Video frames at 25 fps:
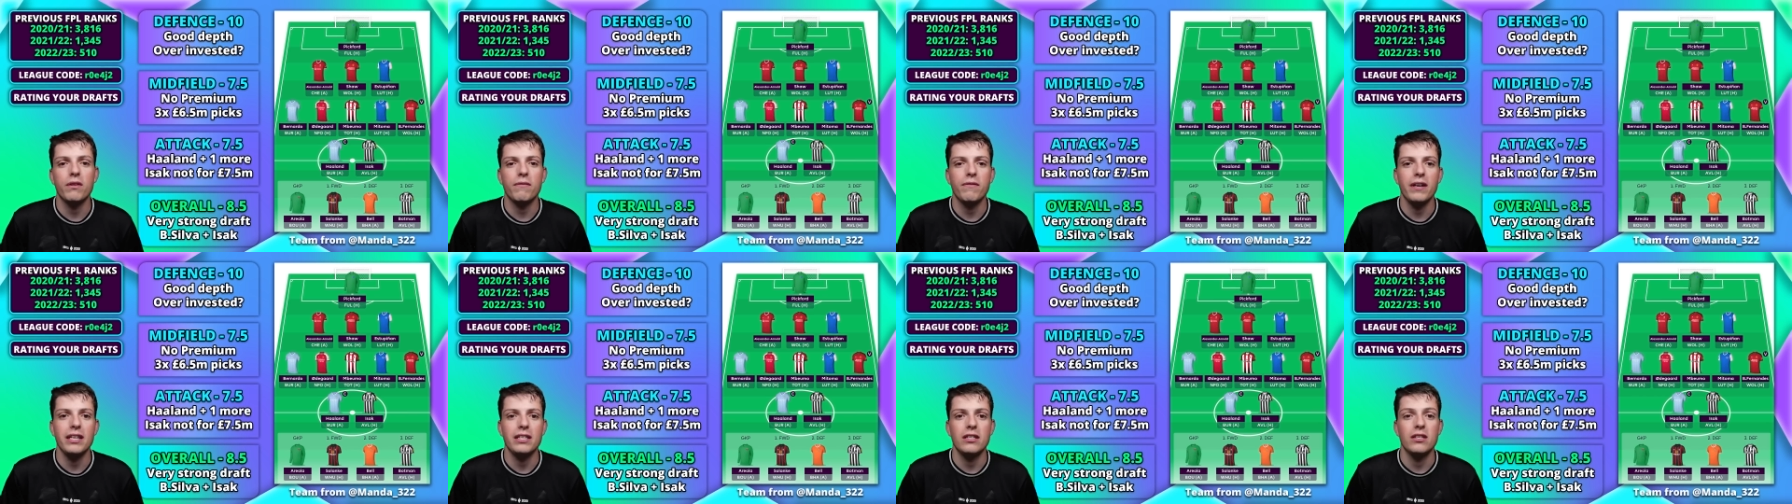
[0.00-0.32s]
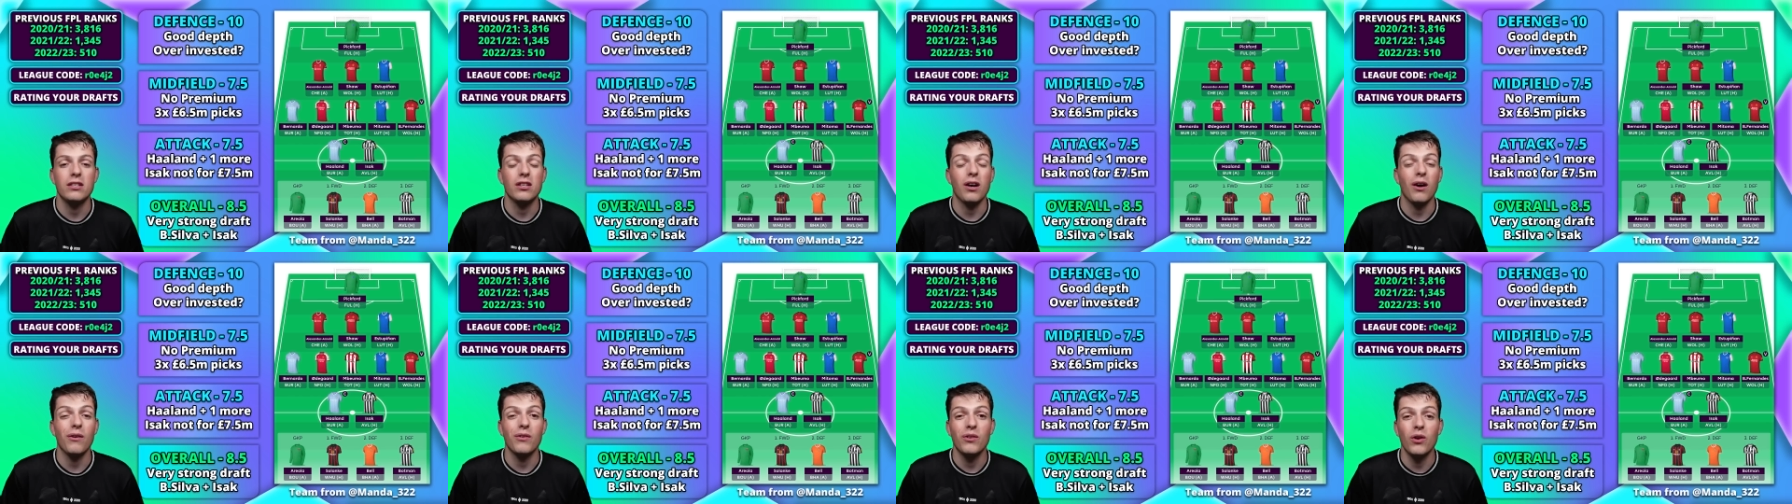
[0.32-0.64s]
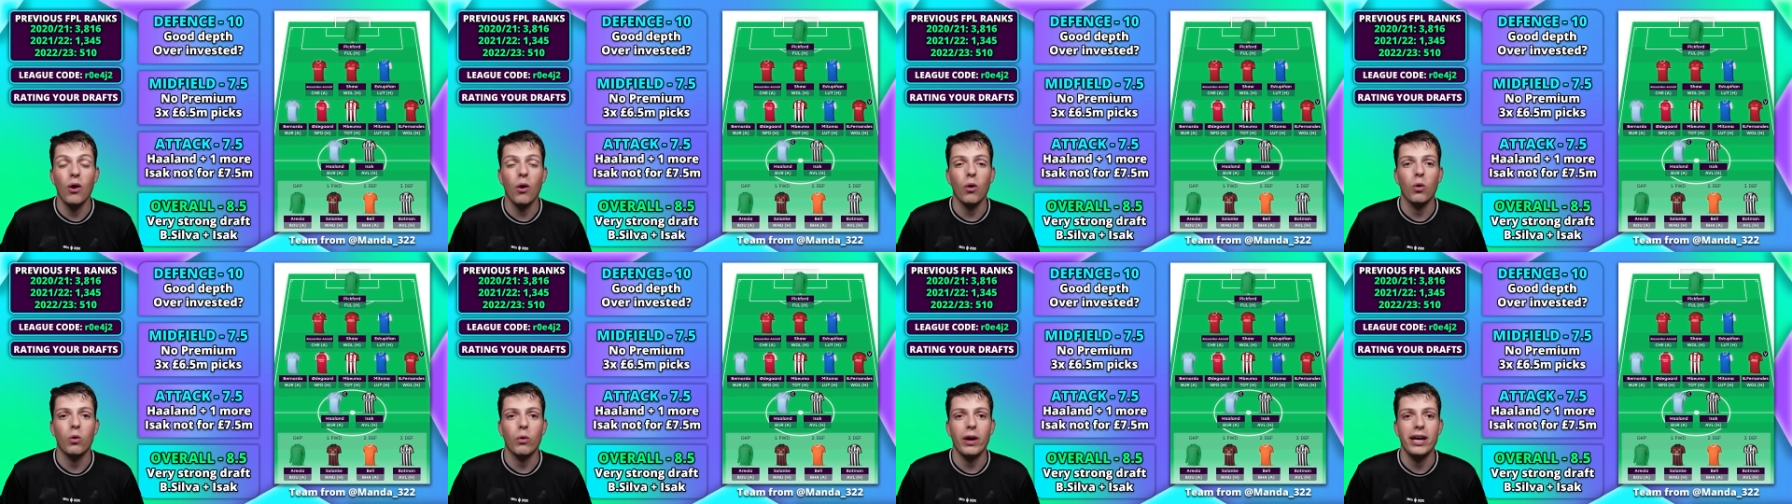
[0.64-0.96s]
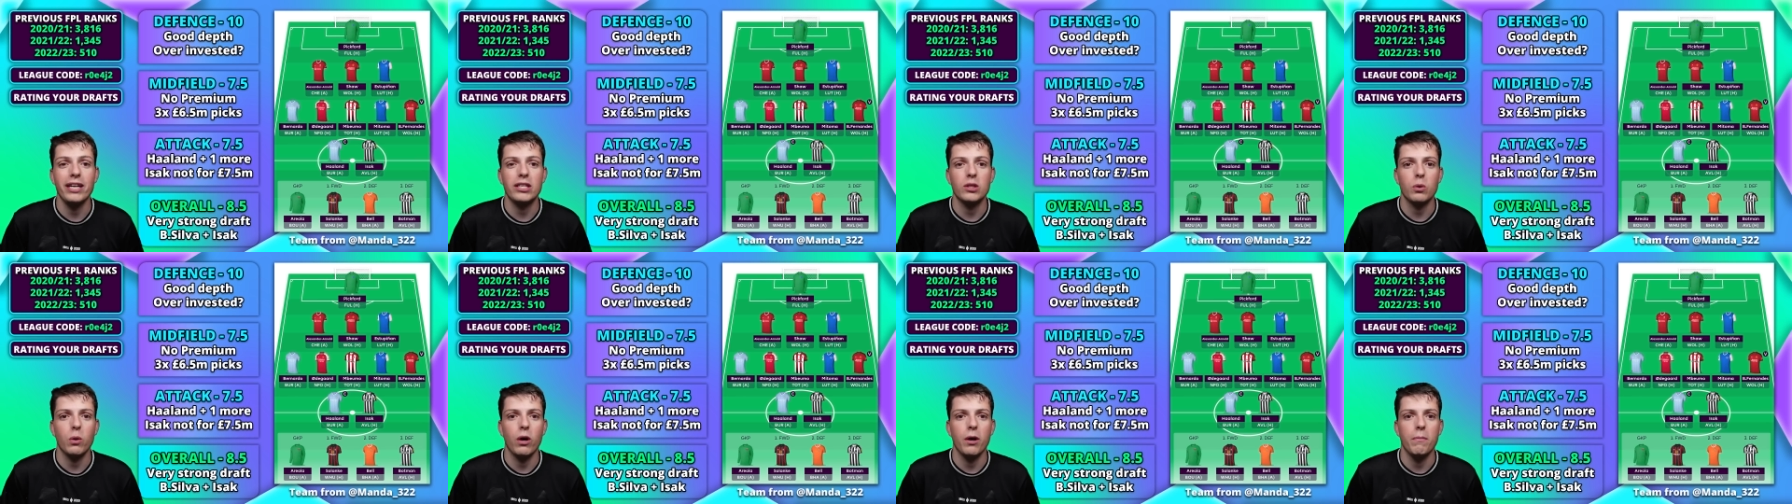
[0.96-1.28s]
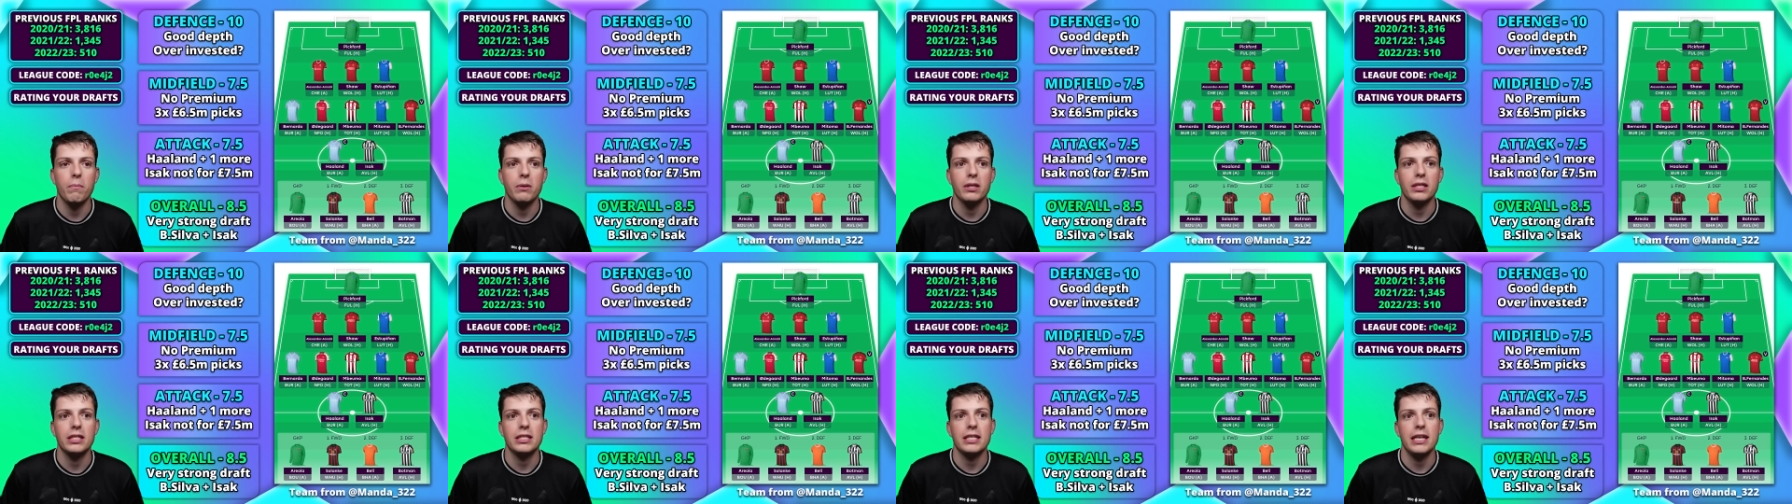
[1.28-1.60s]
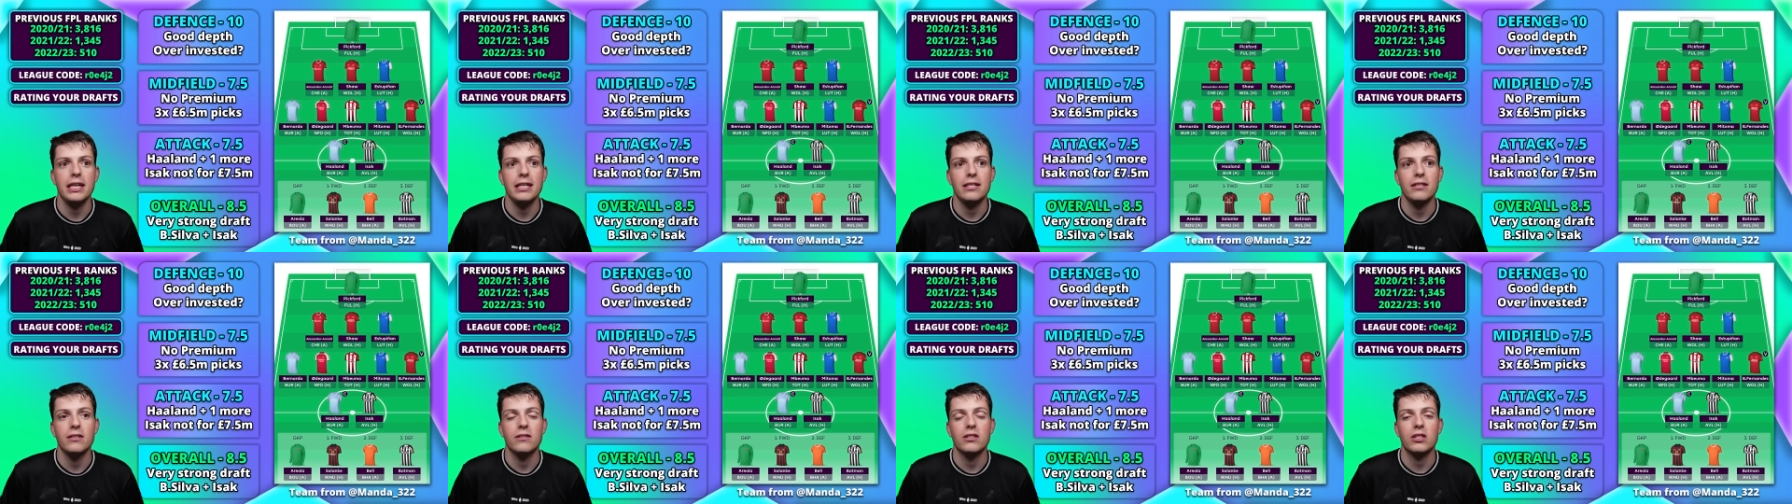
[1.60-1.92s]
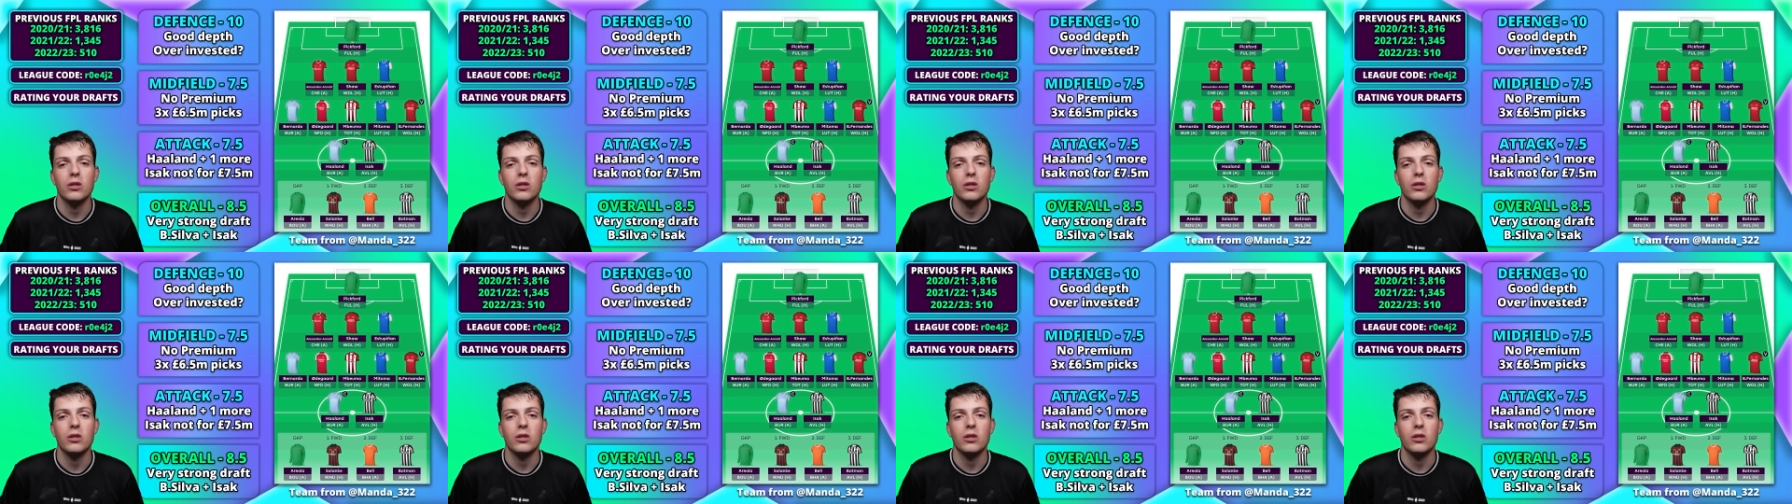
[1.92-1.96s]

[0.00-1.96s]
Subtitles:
fixtures are not great to open the season,